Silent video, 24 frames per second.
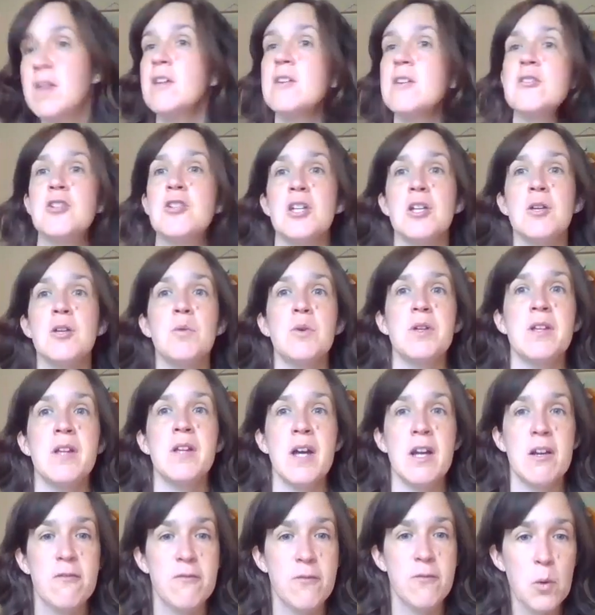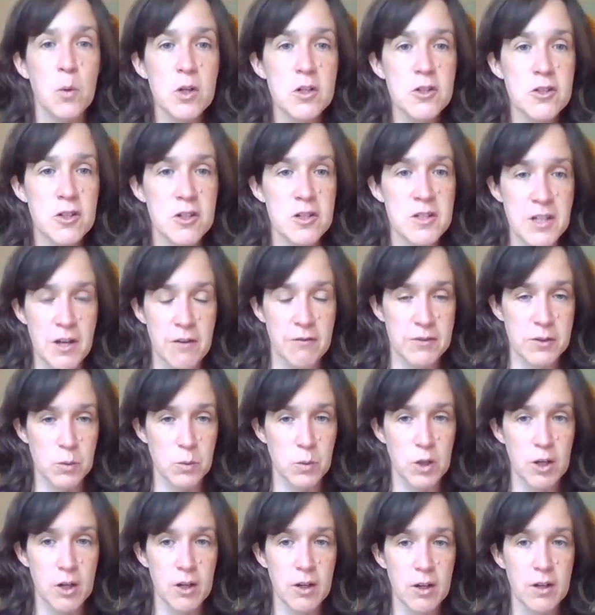She would like force herself to
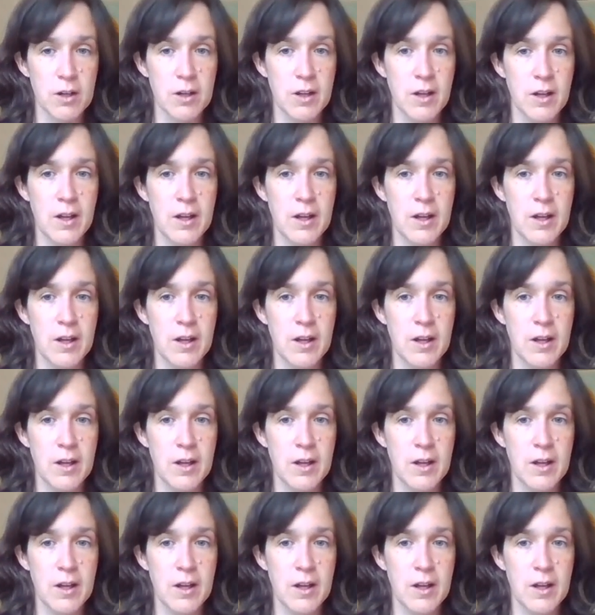work,